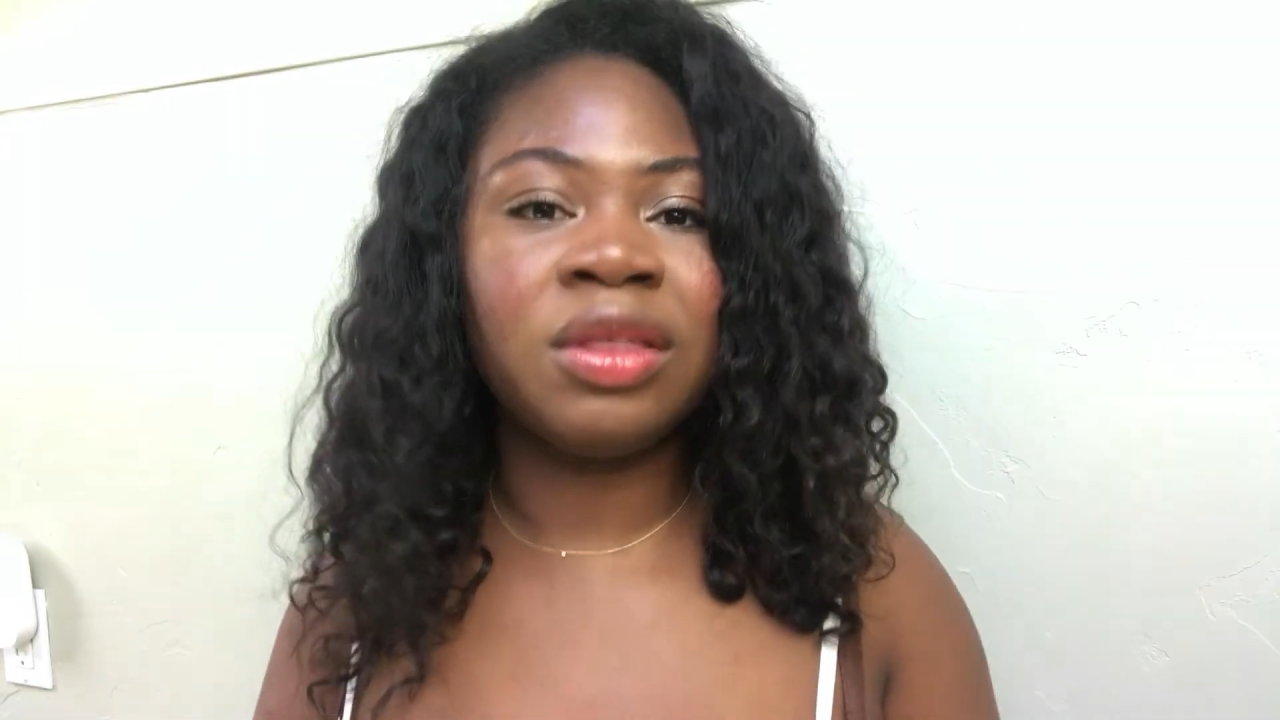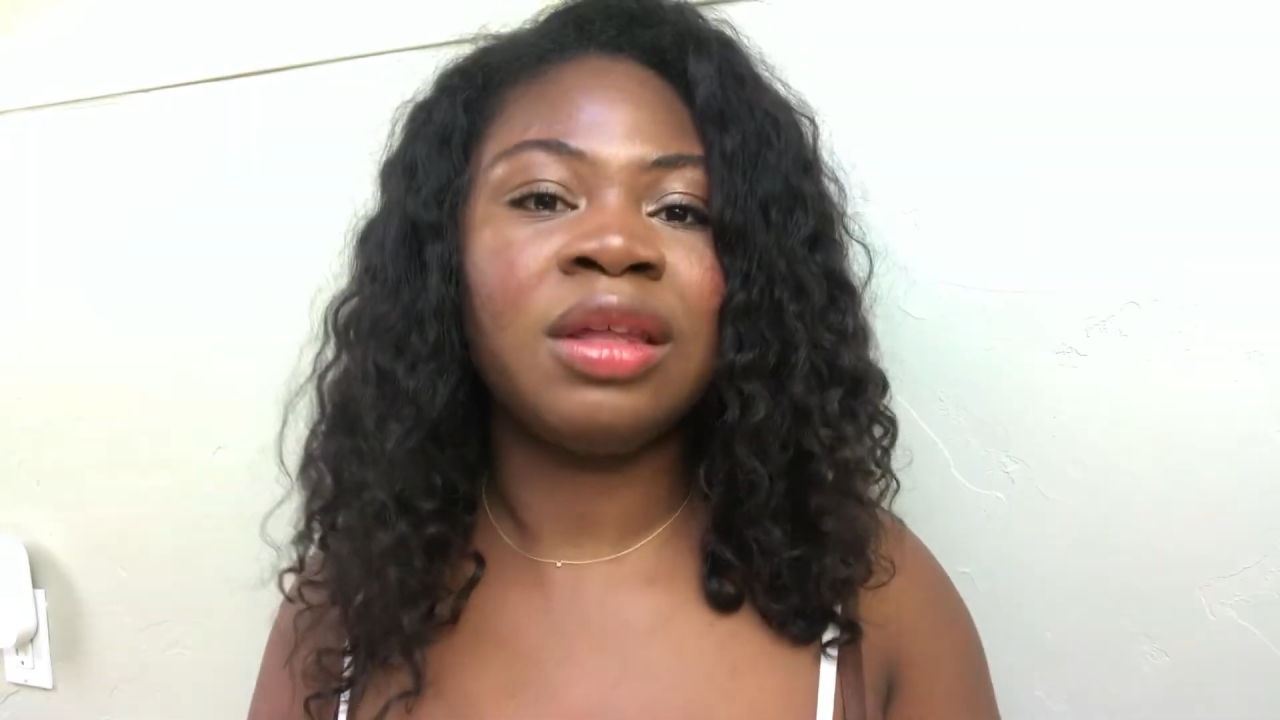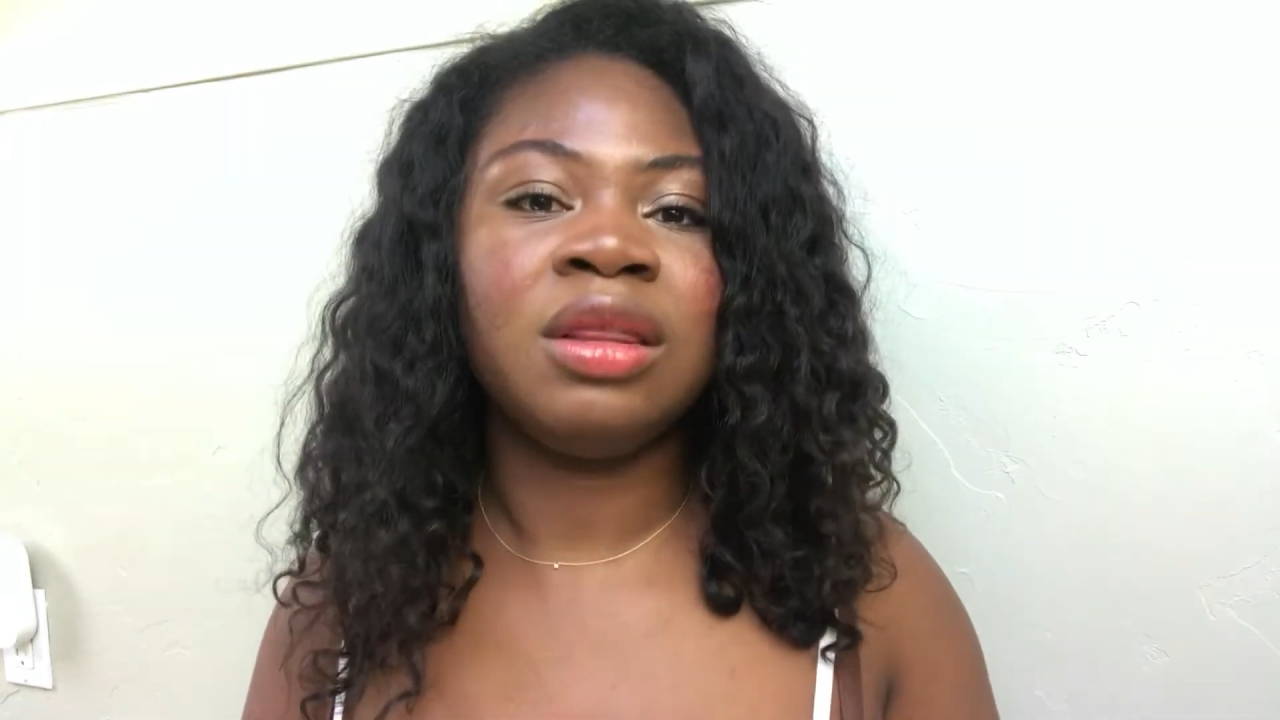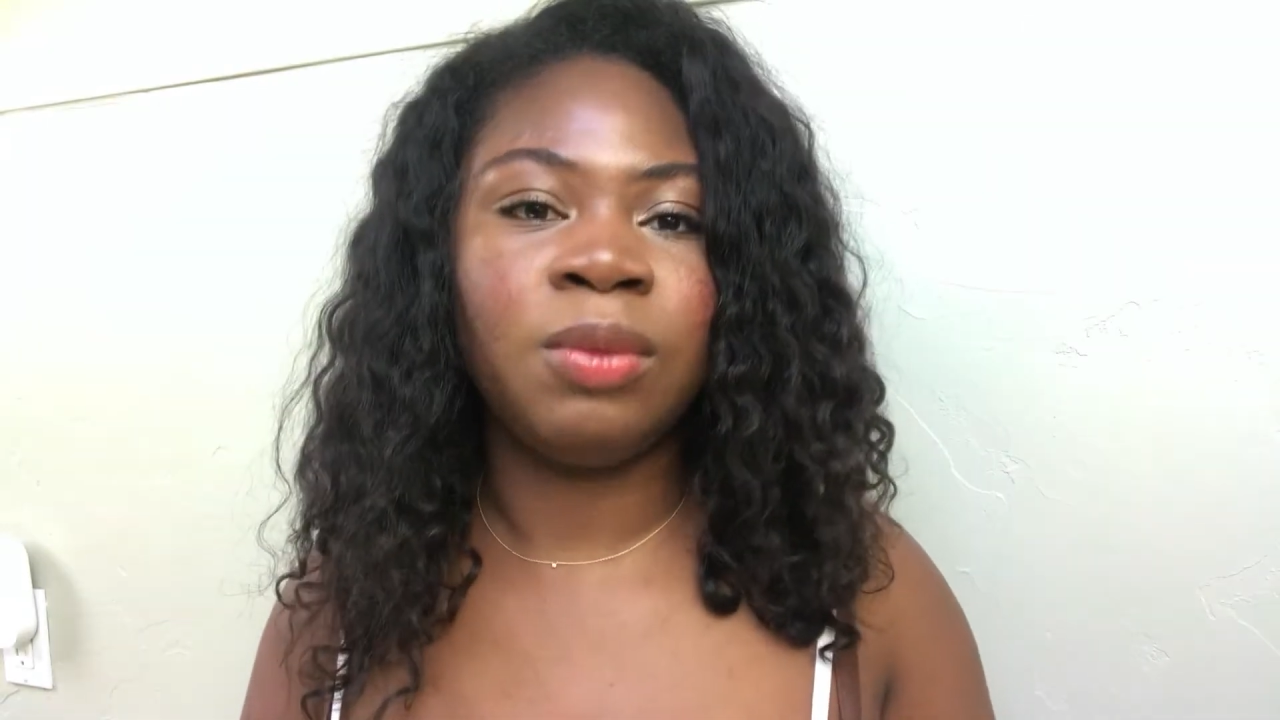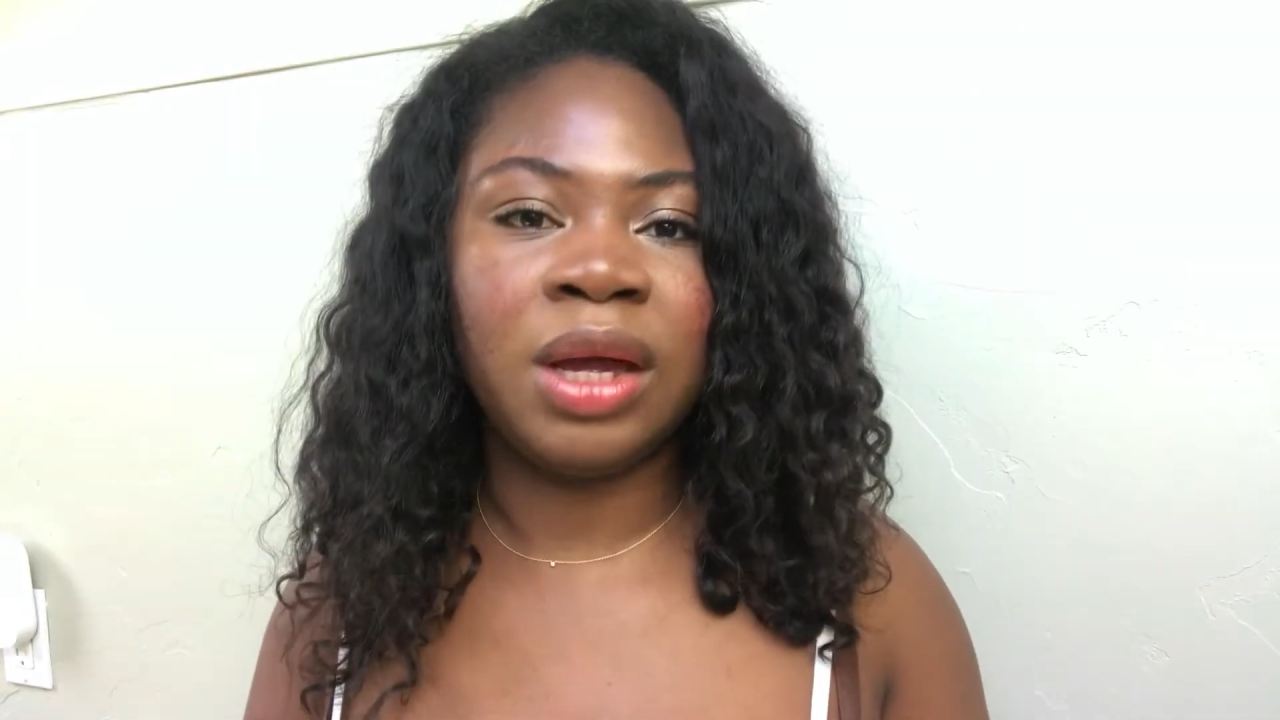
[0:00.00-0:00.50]

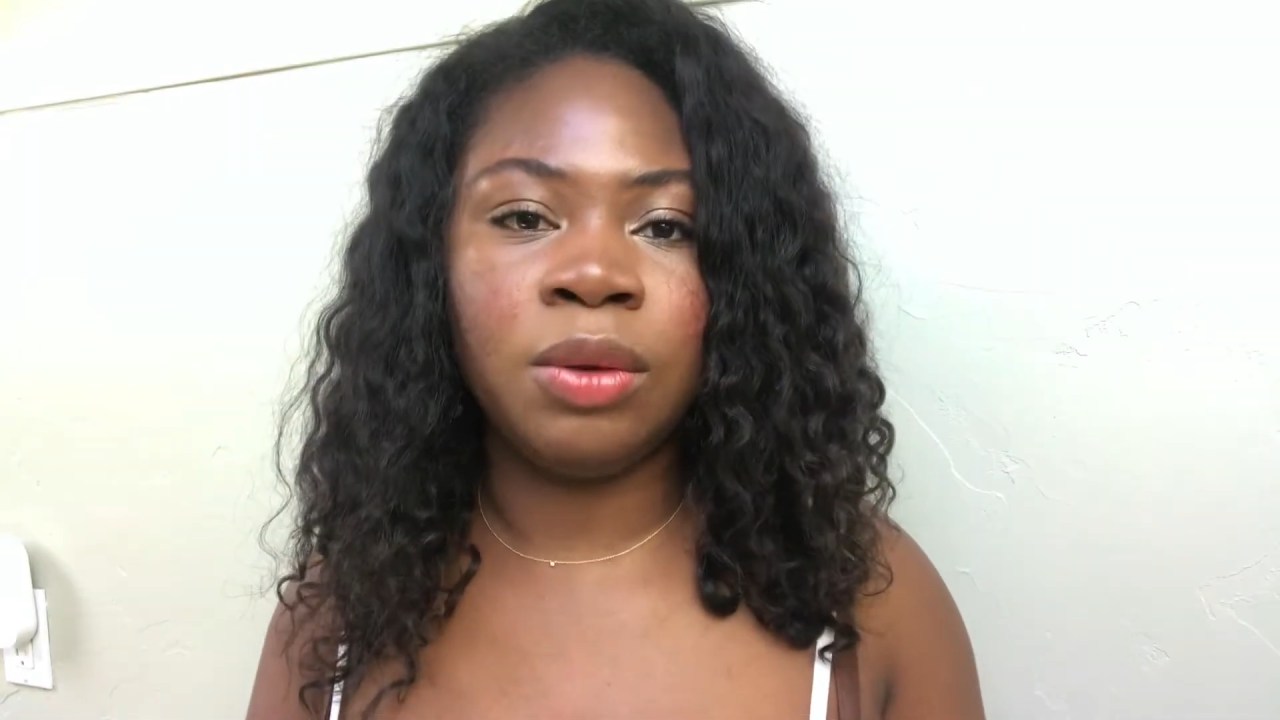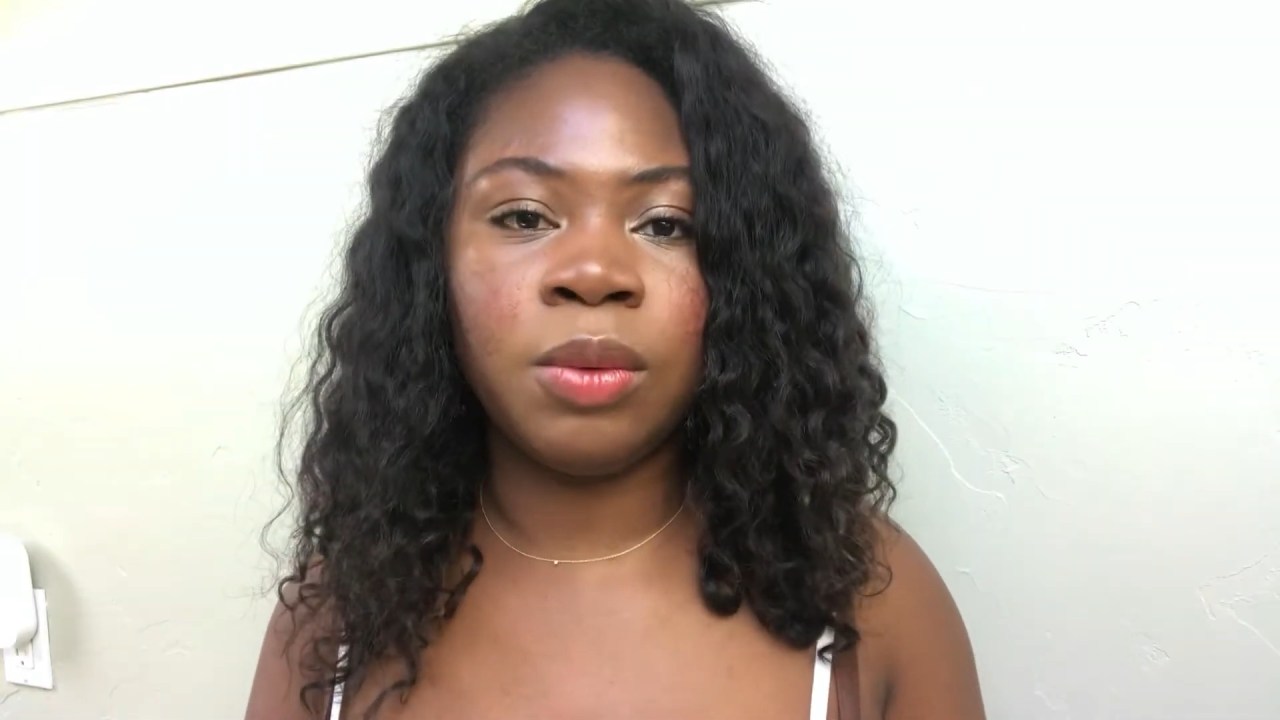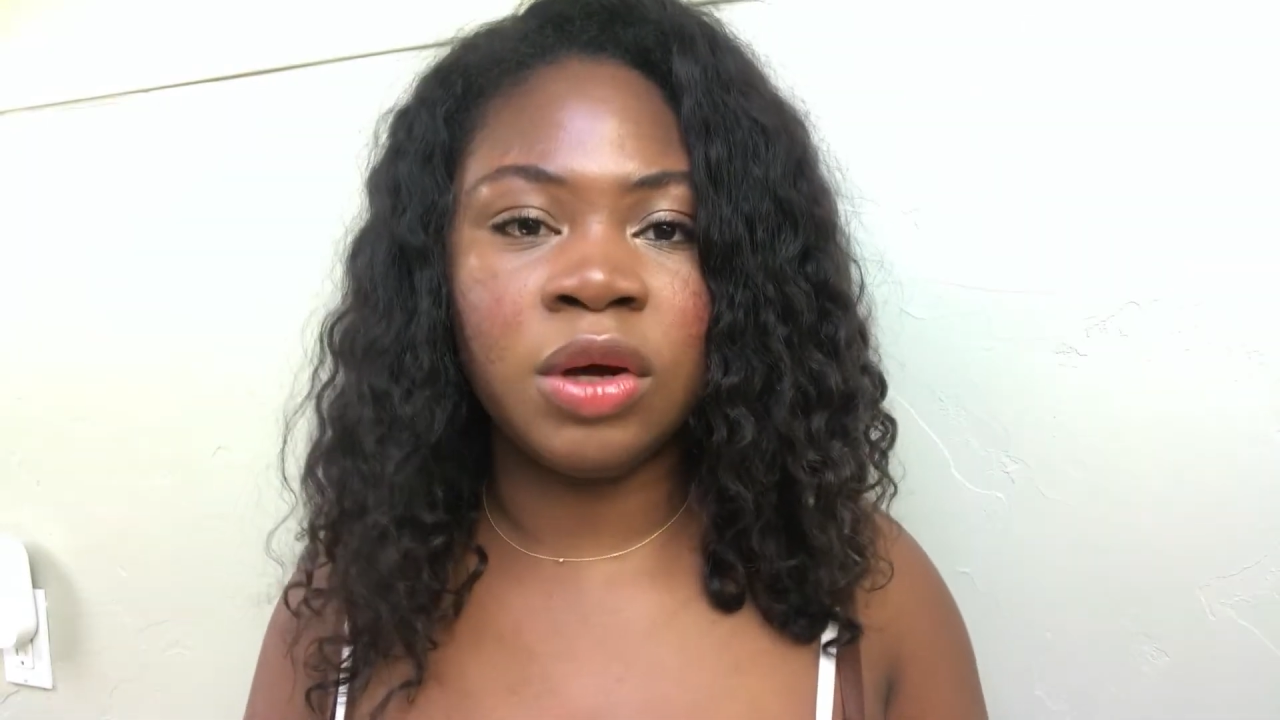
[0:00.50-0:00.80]
than the way it